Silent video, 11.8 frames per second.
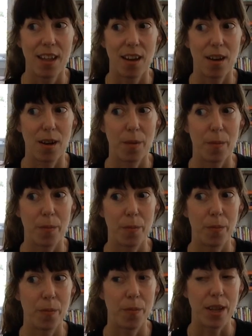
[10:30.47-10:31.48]

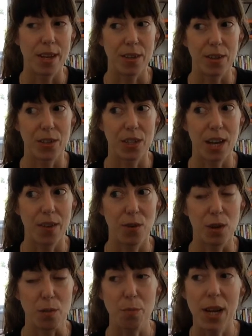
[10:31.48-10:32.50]
And there's a lot of
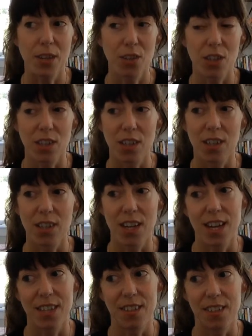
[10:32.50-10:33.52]
good banter,
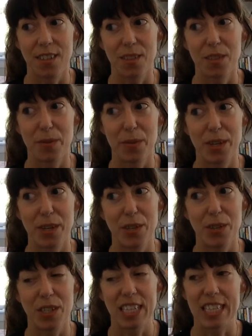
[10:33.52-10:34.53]
and we're
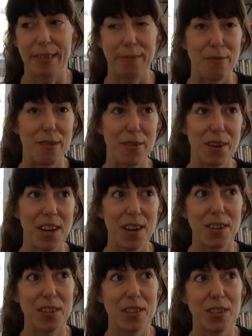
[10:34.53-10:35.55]
introducing some of my favorite
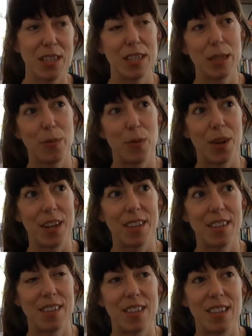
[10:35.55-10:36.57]
characters at this
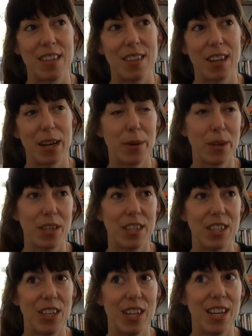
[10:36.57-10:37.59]
point that I worked on
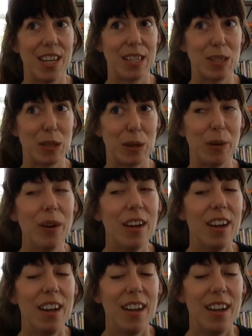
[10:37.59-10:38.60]
today. And so
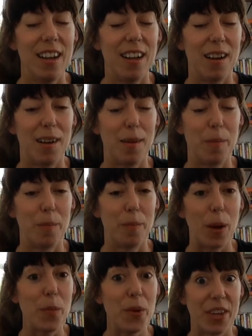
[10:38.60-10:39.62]

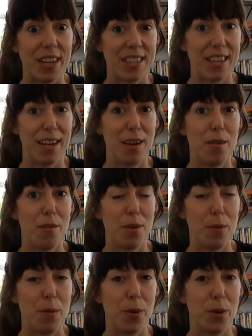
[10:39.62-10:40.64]
I'm really excited for
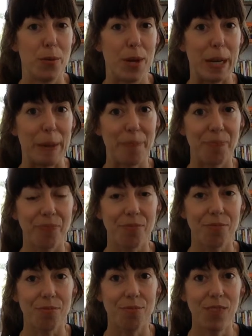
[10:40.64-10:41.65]
people to read it.
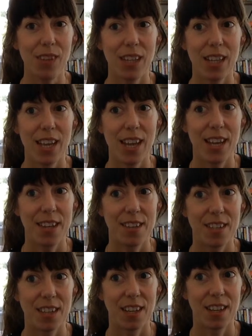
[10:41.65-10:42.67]

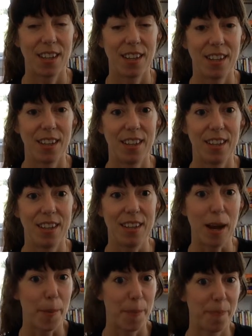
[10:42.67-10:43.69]
And yeah,